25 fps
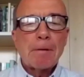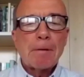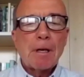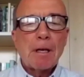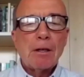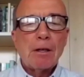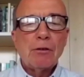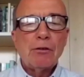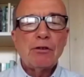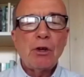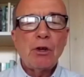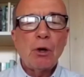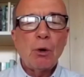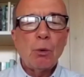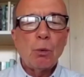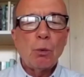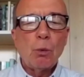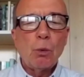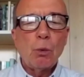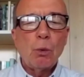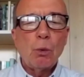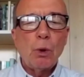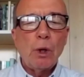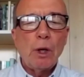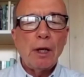So
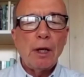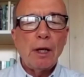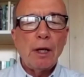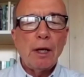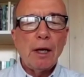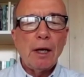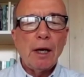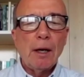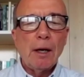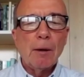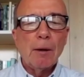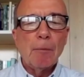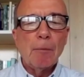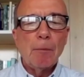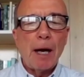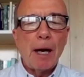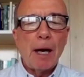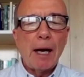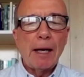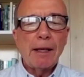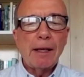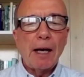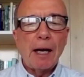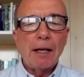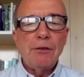
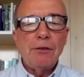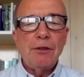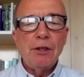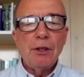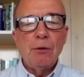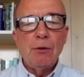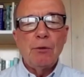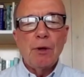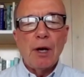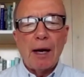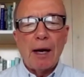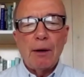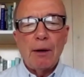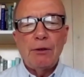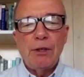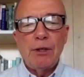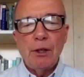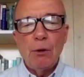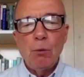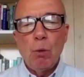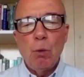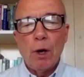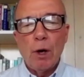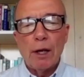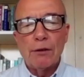I did
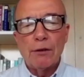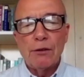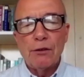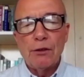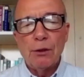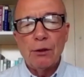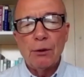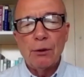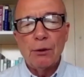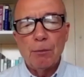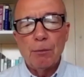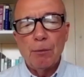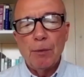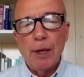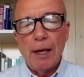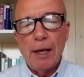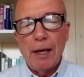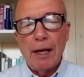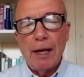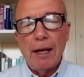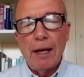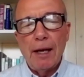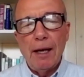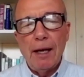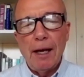want to
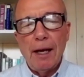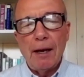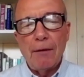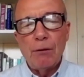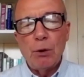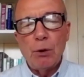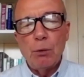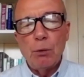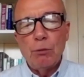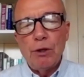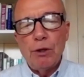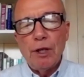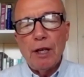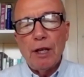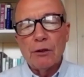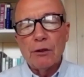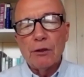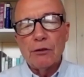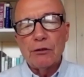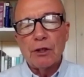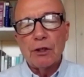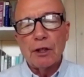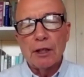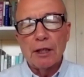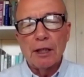have you tell
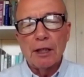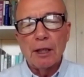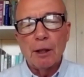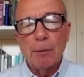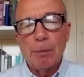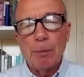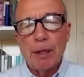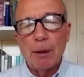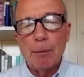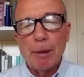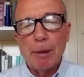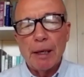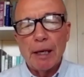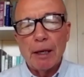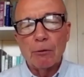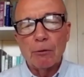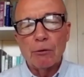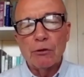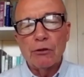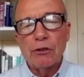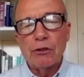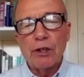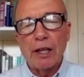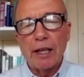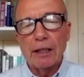us a little bit
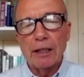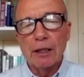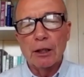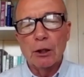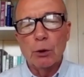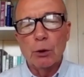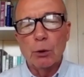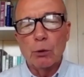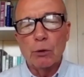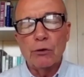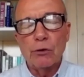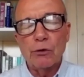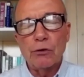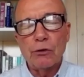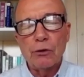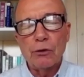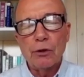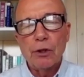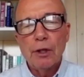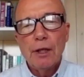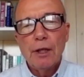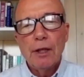about St. Luke's,